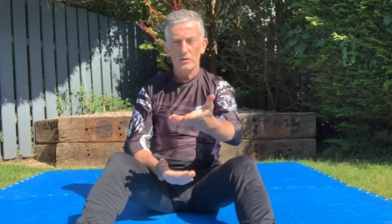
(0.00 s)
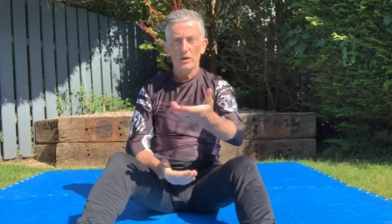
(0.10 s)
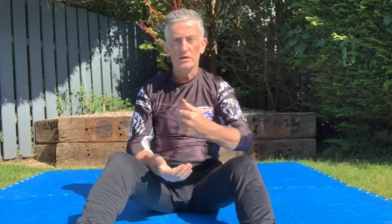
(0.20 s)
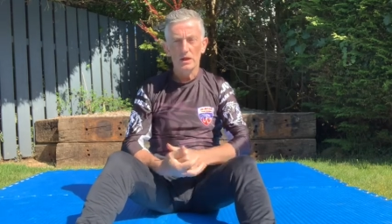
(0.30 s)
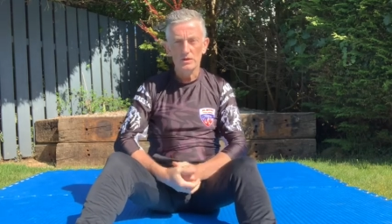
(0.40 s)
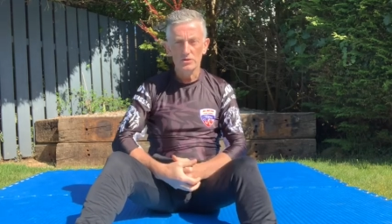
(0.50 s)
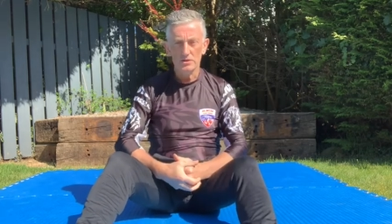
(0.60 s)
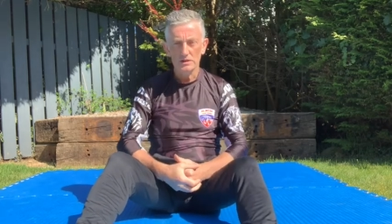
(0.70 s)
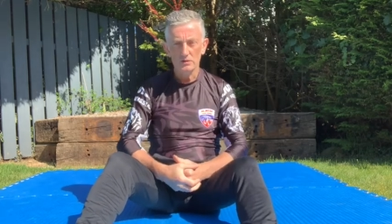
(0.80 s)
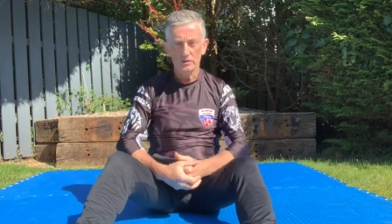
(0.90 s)
as you'll
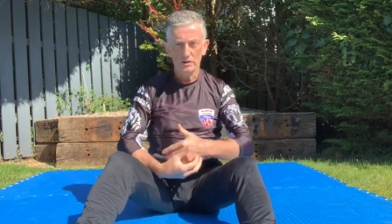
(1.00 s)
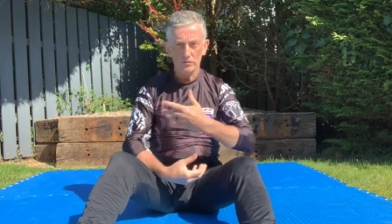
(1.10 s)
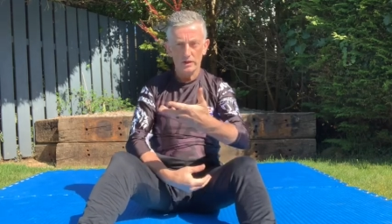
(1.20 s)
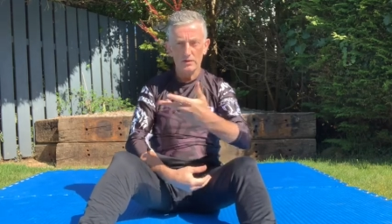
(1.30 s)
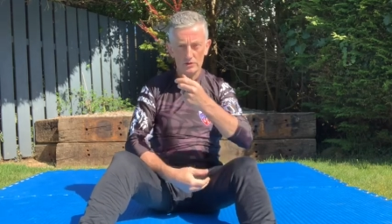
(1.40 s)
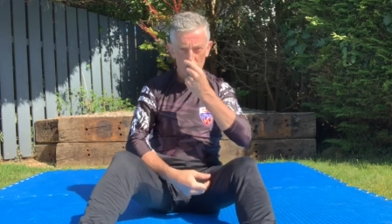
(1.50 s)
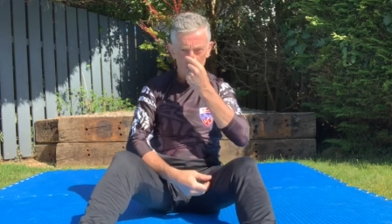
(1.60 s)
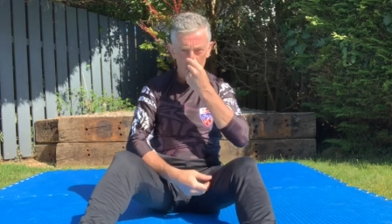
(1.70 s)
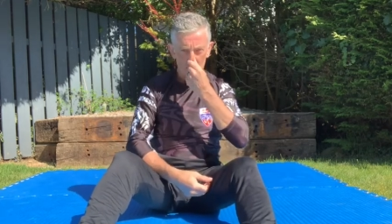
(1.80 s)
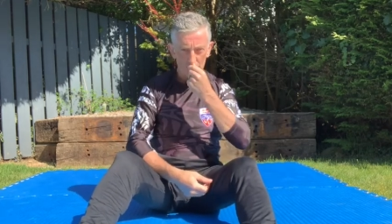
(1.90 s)
see when I was
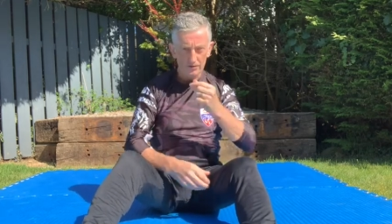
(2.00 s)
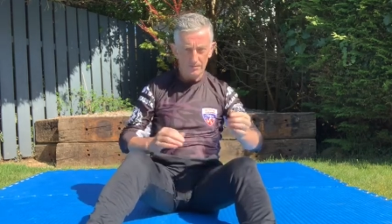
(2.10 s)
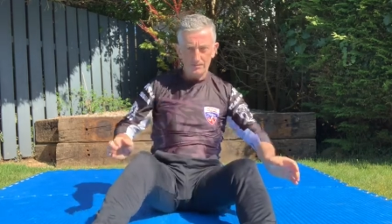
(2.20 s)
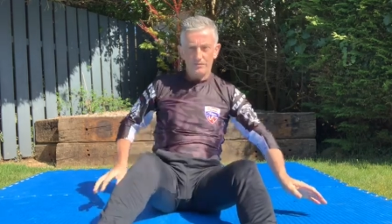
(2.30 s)
talking to you,